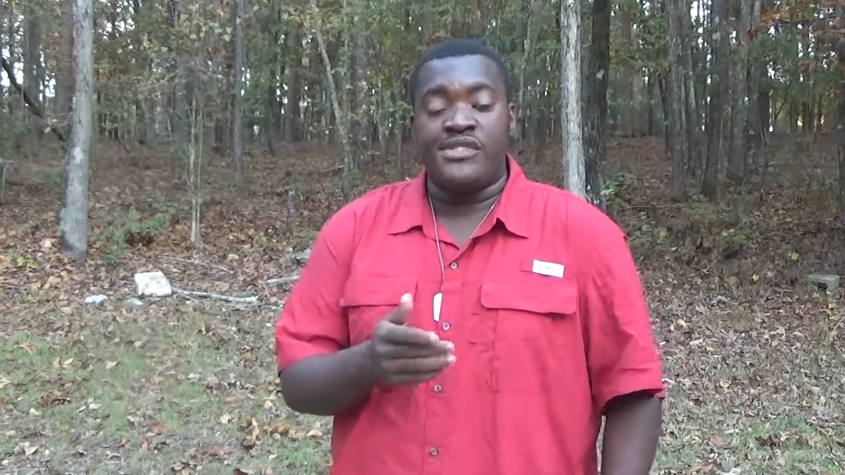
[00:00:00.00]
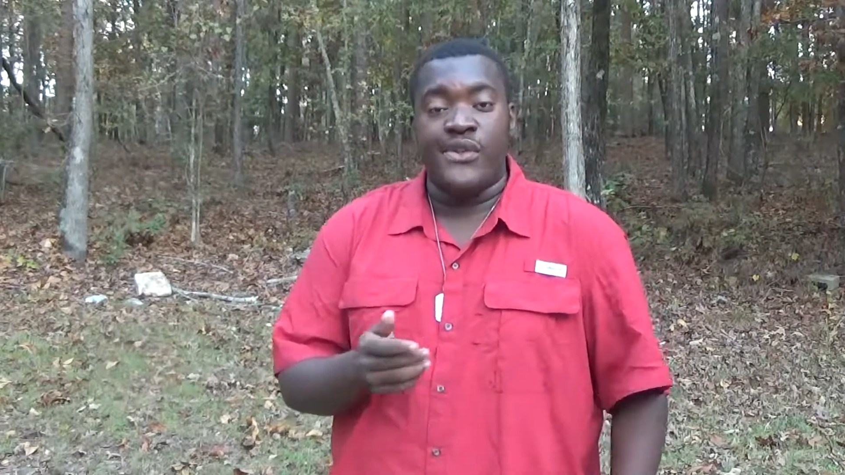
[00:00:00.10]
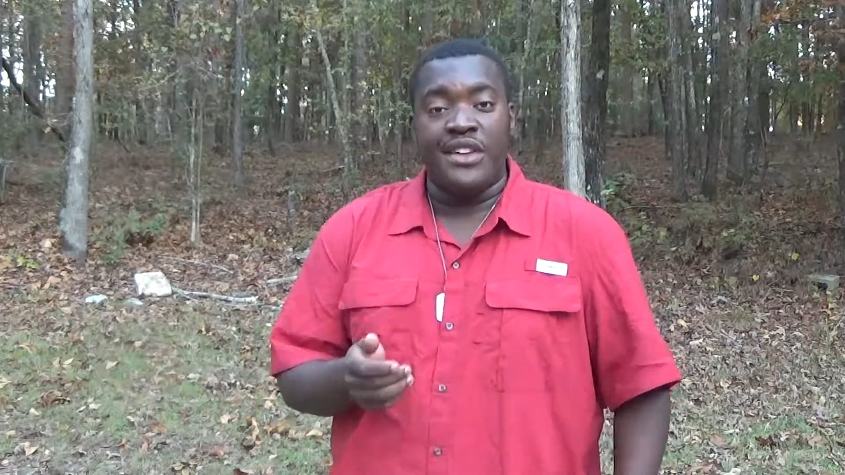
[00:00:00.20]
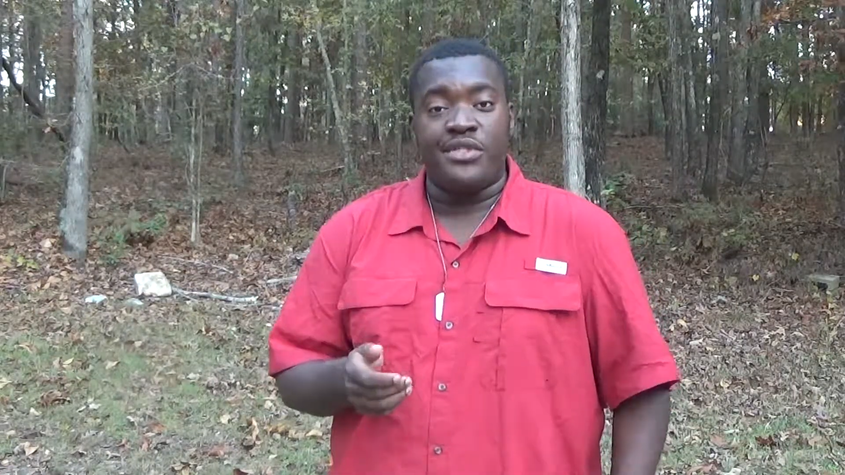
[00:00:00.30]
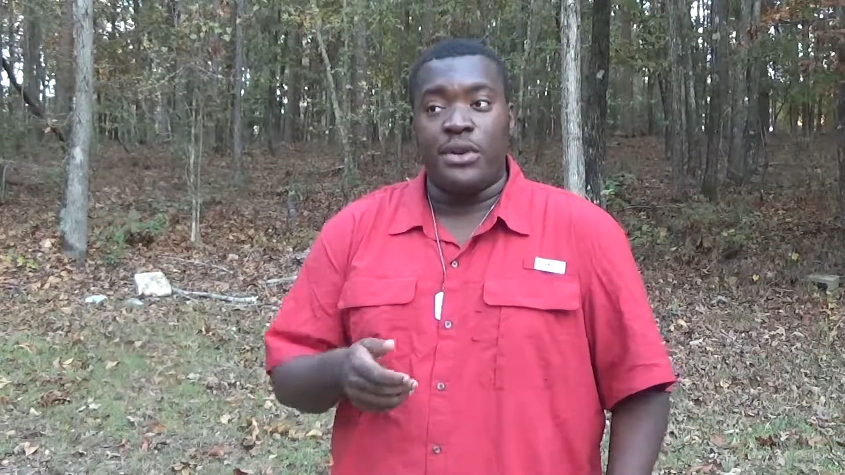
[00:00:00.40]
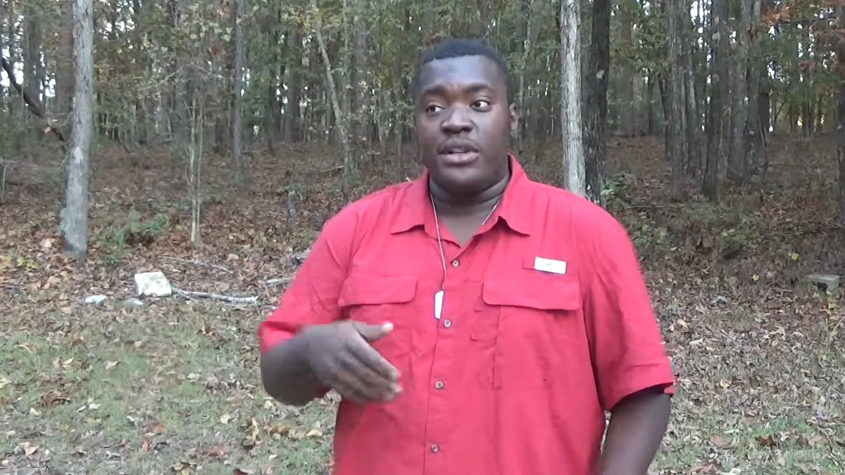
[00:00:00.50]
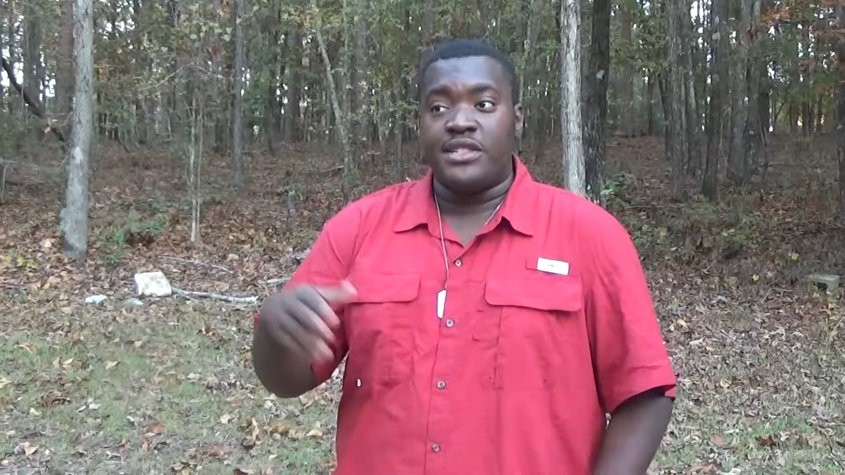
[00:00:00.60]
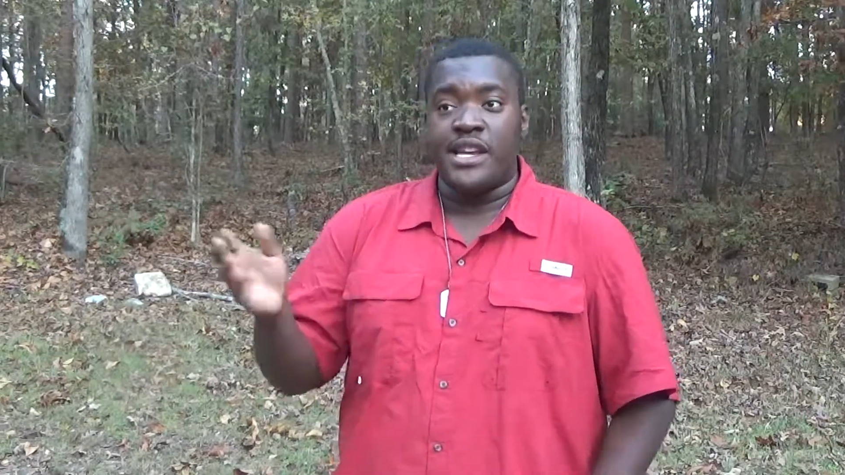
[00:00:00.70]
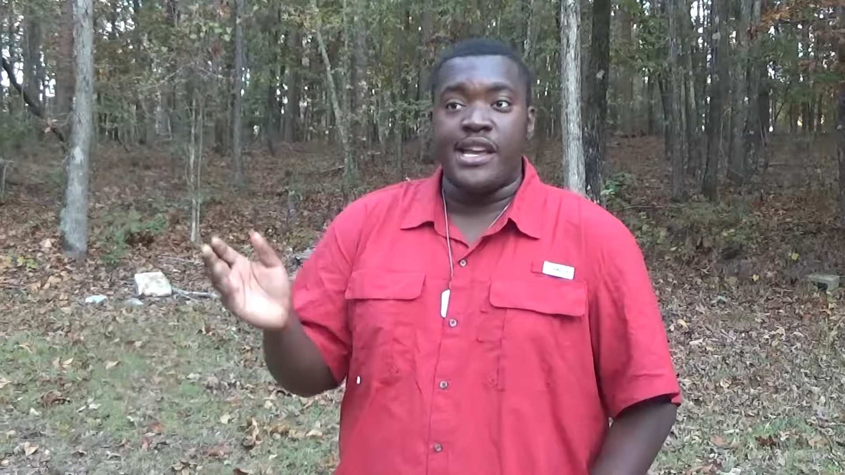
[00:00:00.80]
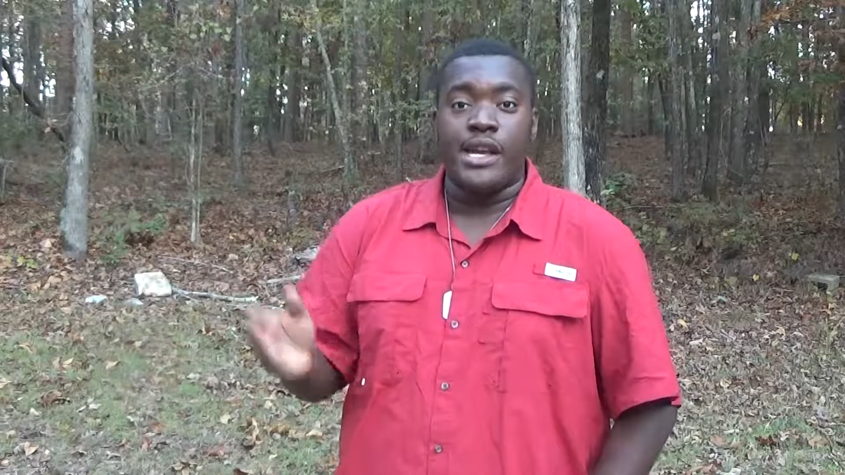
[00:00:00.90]
his vessel
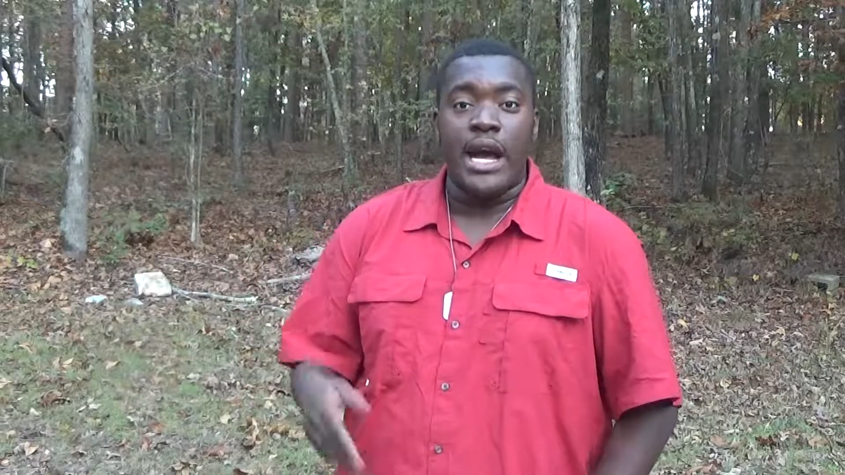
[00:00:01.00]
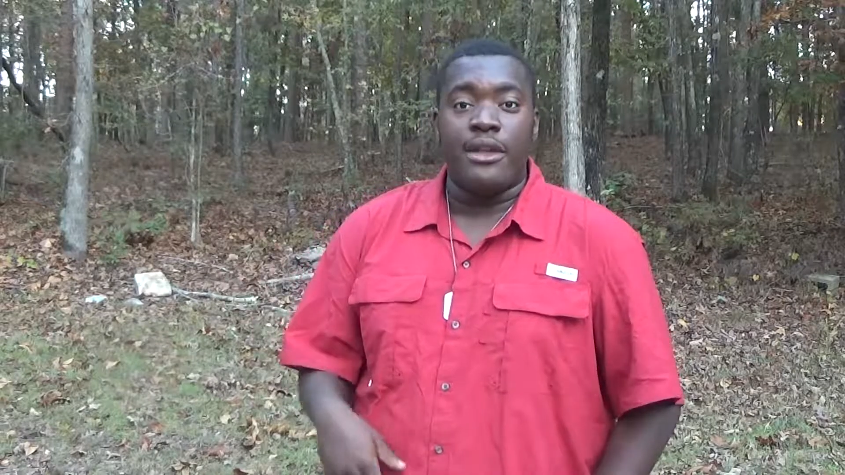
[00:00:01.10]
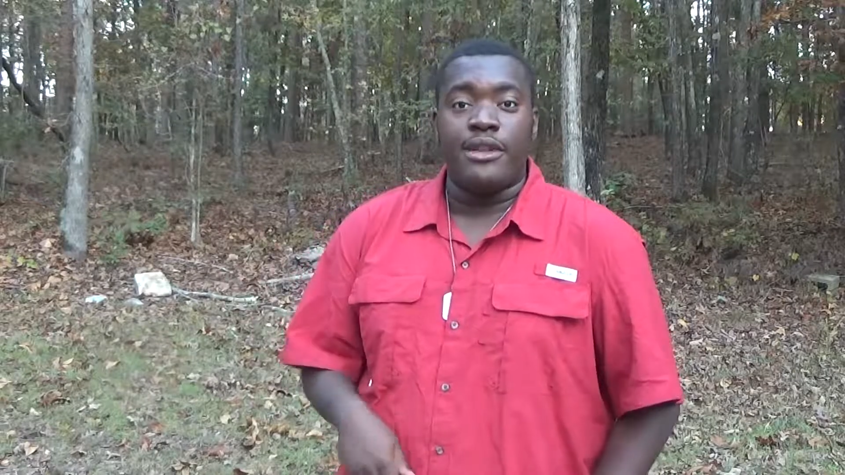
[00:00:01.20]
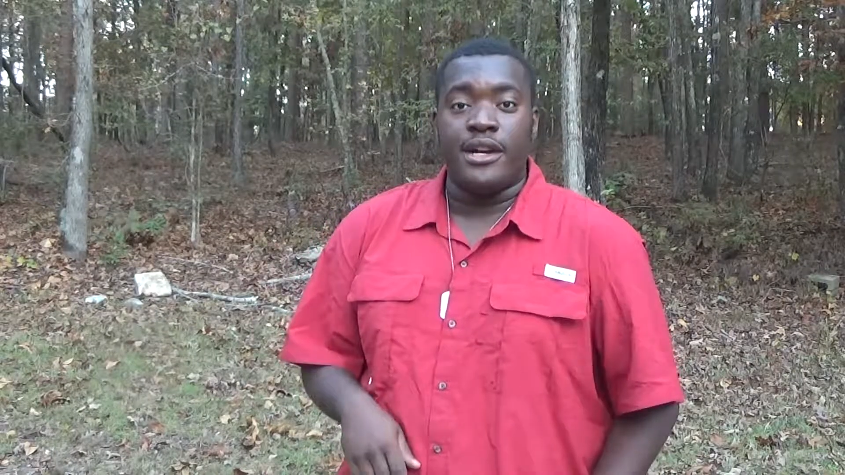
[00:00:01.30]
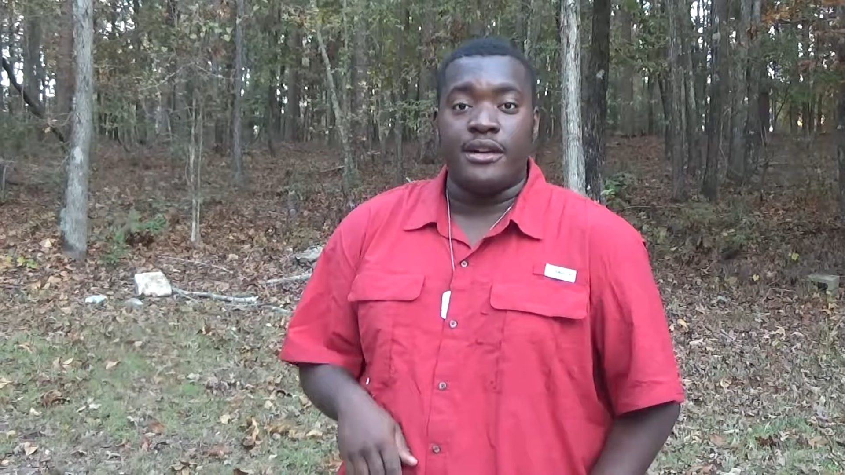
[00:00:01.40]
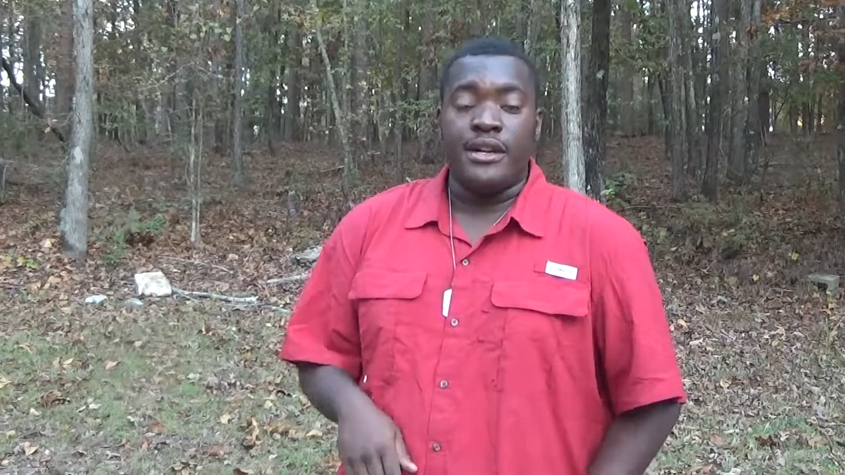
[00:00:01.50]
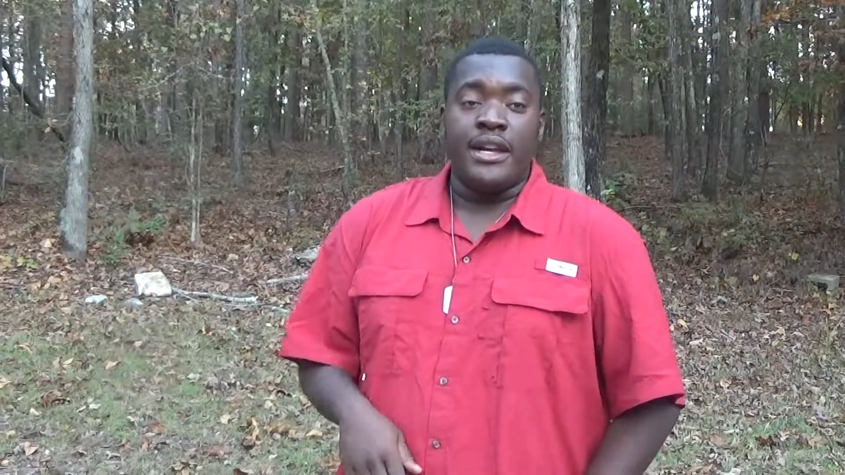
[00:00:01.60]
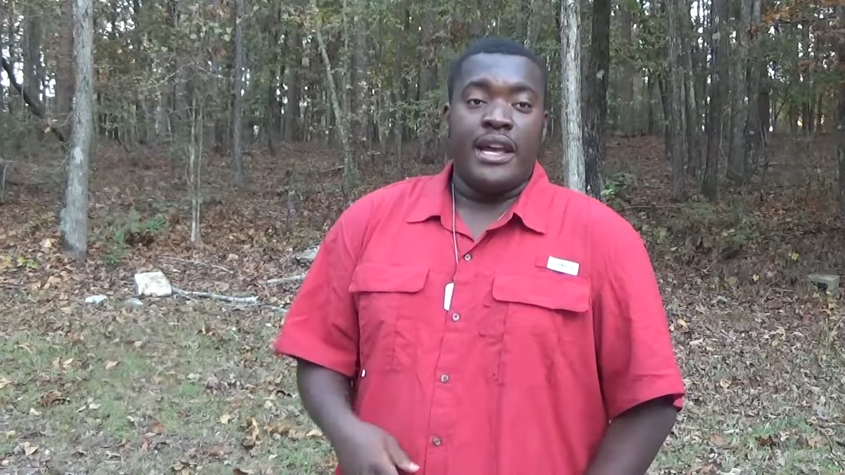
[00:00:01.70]
and take you out there.